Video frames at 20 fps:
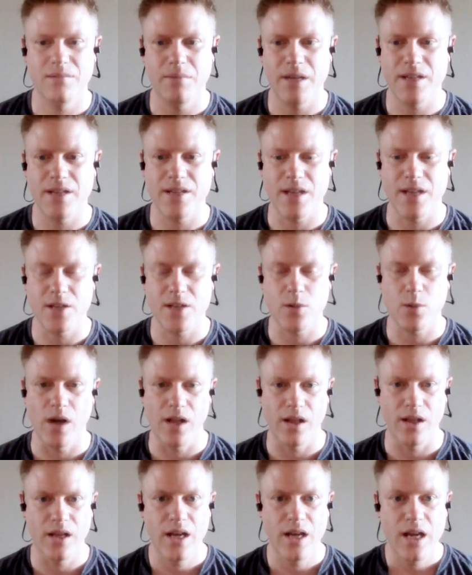makes sense.
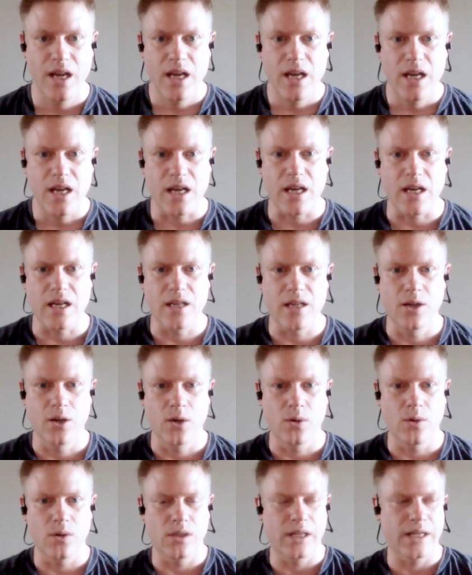Well, you
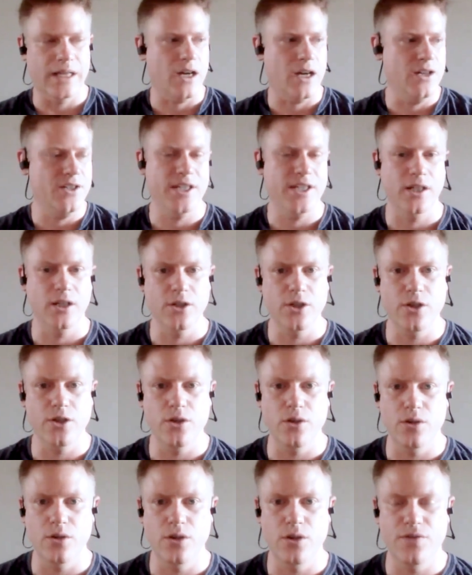know, like until
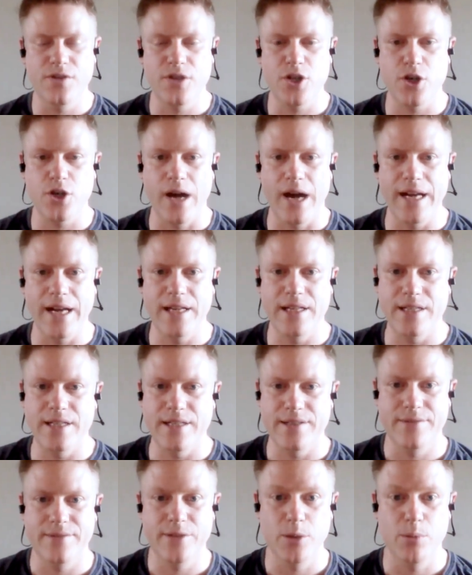you've tried
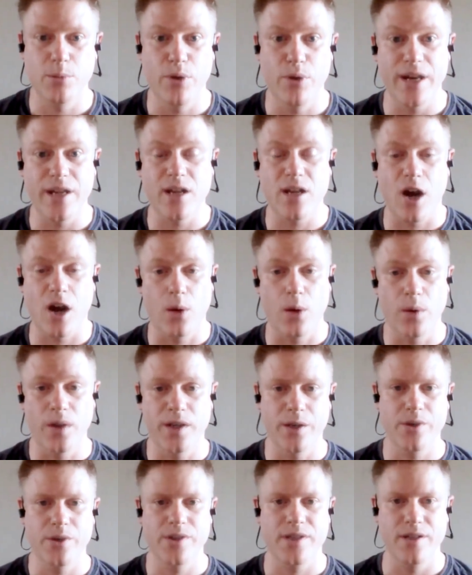to break a car
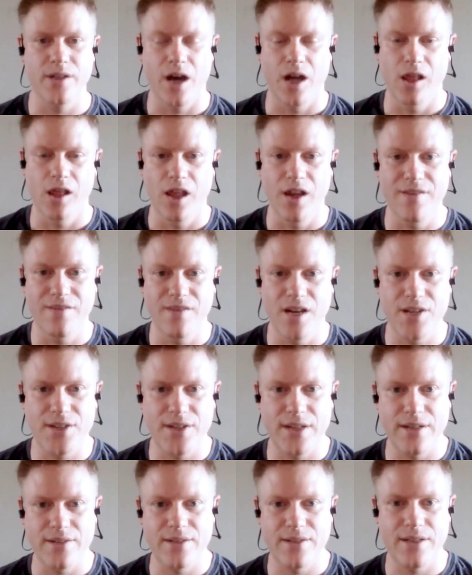window, and not a lot of us
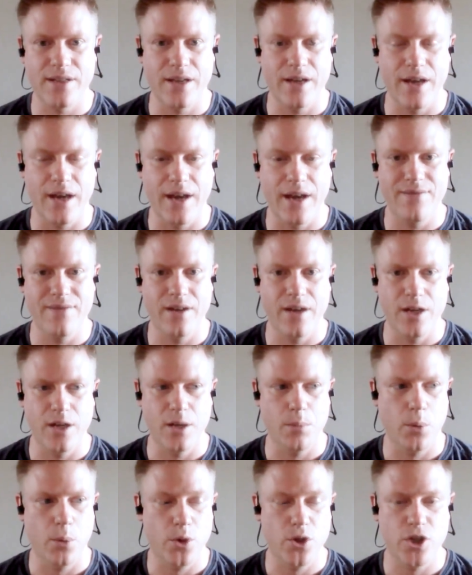have had the
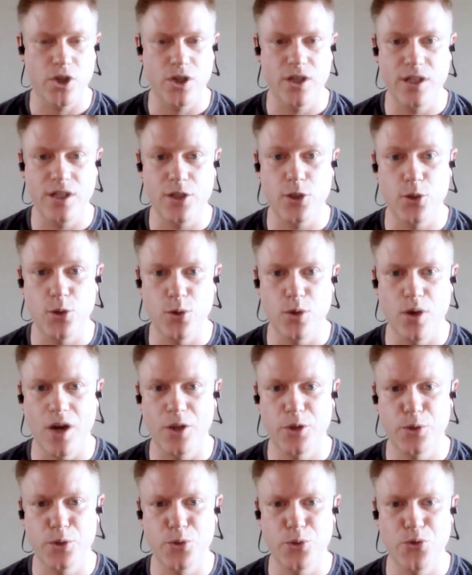opportunity to
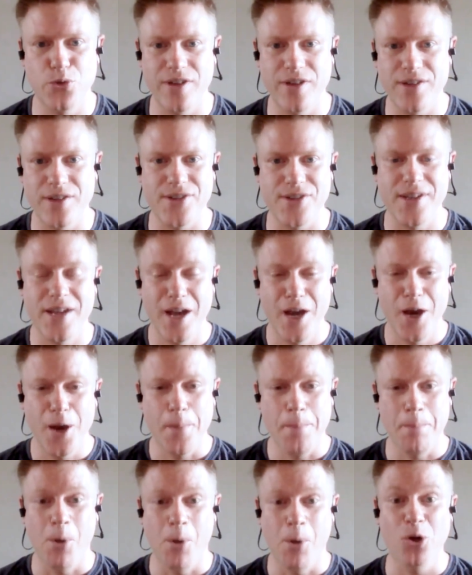do this
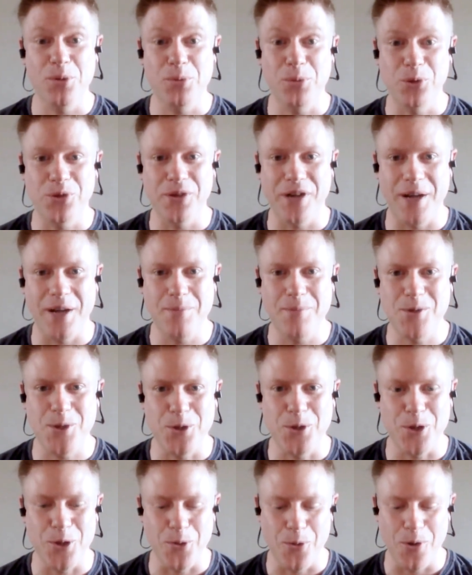multiple times. So
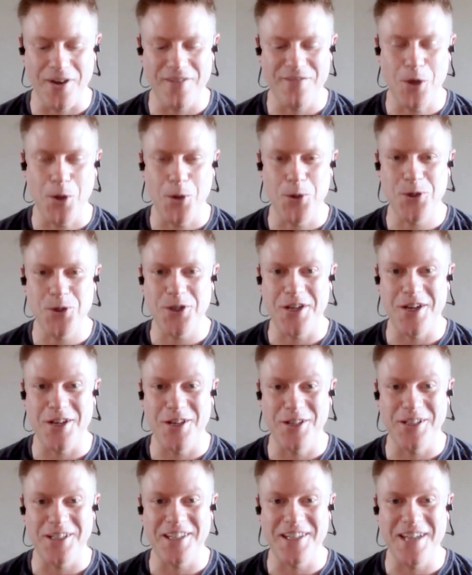you're one of those
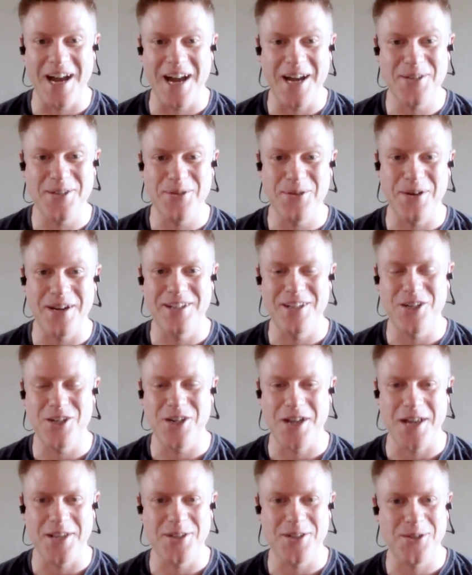lucky guys who had the
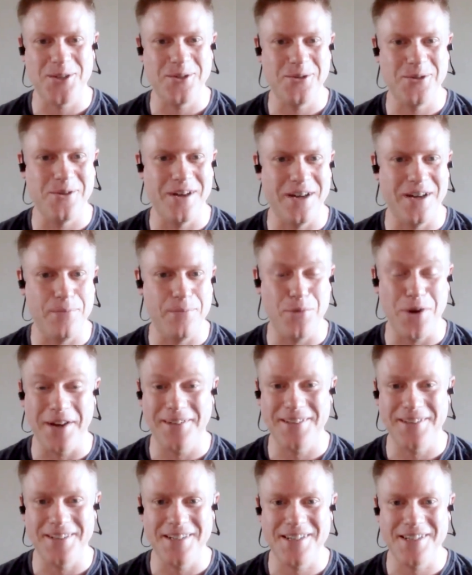chance to
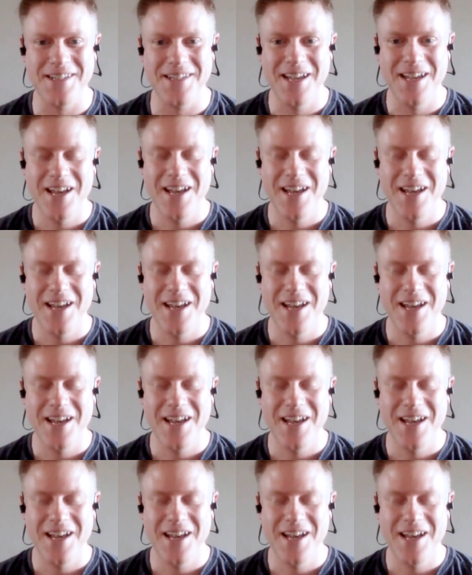practice.